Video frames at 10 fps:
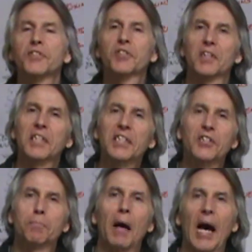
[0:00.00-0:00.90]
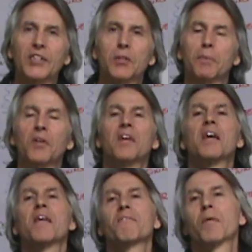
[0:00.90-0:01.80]
as clean as possible.
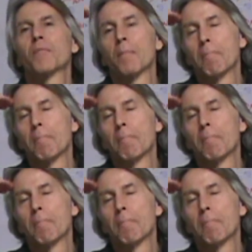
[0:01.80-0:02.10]
From the